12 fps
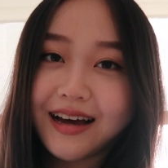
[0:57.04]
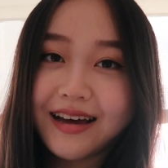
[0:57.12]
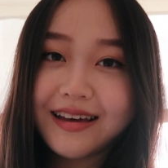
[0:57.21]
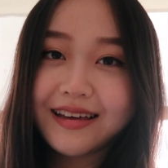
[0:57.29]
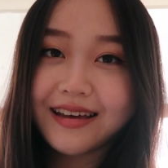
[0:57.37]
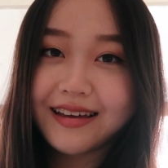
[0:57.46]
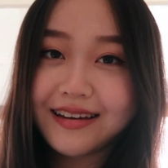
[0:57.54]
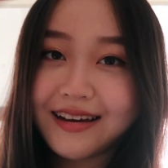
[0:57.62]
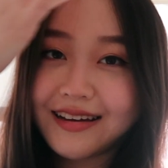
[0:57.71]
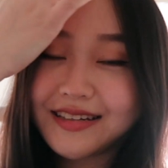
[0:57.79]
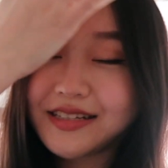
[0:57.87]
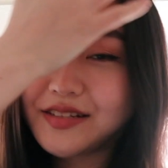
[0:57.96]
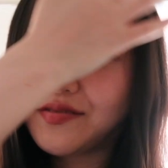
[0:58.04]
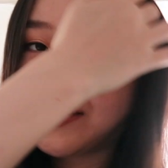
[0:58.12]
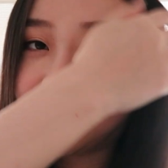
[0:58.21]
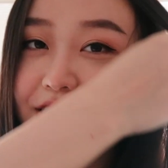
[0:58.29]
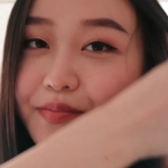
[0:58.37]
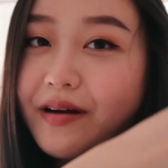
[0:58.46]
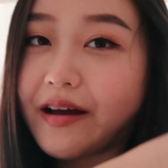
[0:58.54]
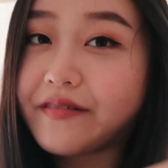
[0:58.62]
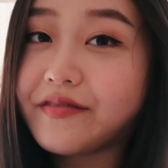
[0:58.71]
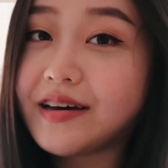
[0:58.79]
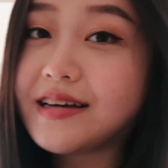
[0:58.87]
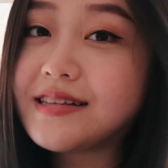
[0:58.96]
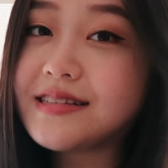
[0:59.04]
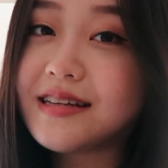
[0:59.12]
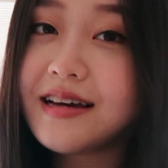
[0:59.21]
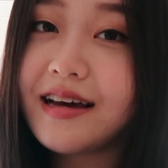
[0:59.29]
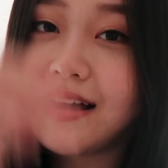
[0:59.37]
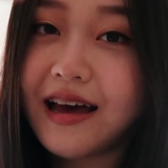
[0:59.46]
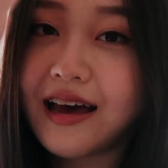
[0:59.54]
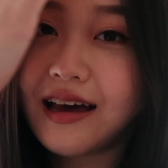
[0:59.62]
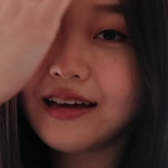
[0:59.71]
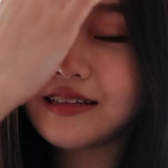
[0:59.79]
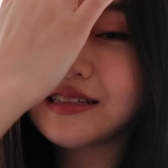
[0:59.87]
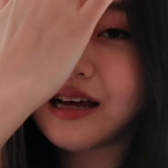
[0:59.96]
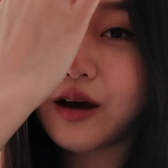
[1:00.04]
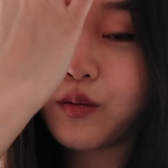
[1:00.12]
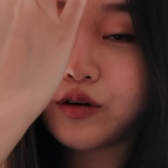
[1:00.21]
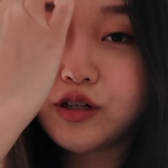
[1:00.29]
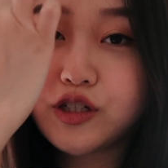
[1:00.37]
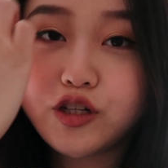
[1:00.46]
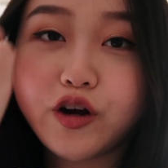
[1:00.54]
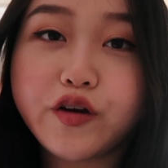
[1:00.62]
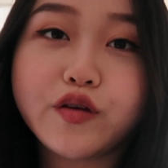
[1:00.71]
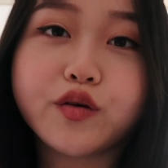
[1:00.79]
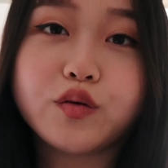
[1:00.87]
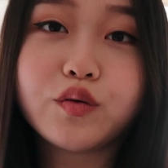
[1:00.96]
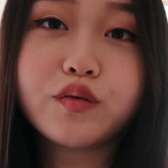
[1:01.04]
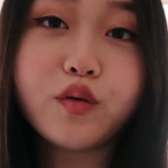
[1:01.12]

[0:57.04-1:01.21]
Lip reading: Hi again, I just finished breakfast and I want to show you